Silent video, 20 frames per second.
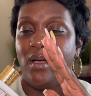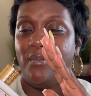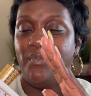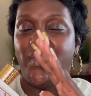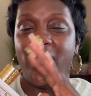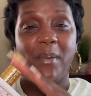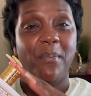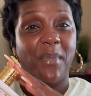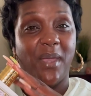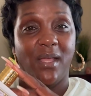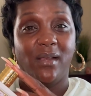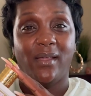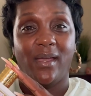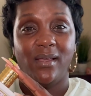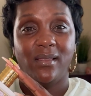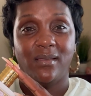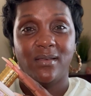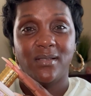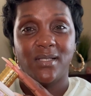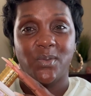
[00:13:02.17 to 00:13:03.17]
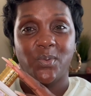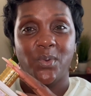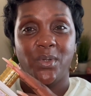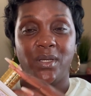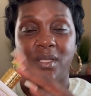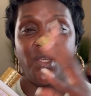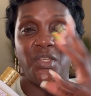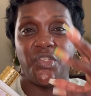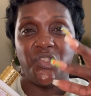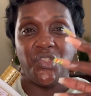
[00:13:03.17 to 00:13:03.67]
They may like this one.
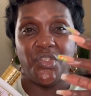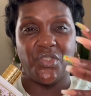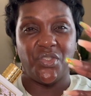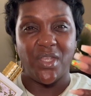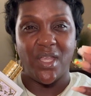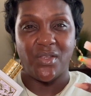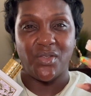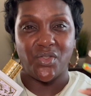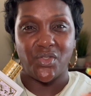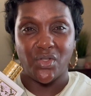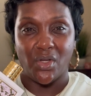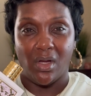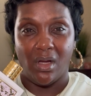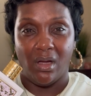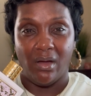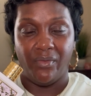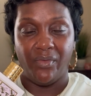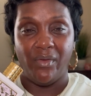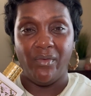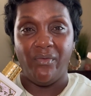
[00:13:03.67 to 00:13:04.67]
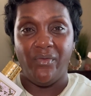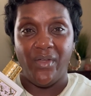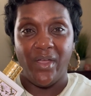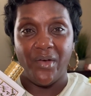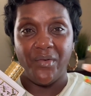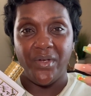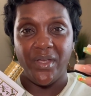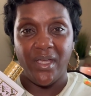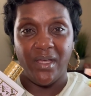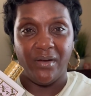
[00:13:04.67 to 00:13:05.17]
It's just that soft,
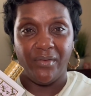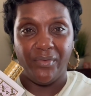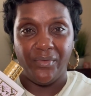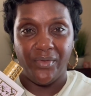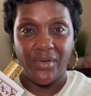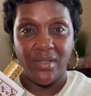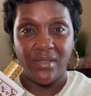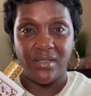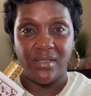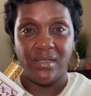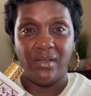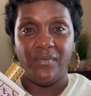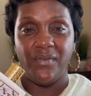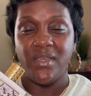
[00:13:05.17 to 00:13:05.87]
very inoffensive,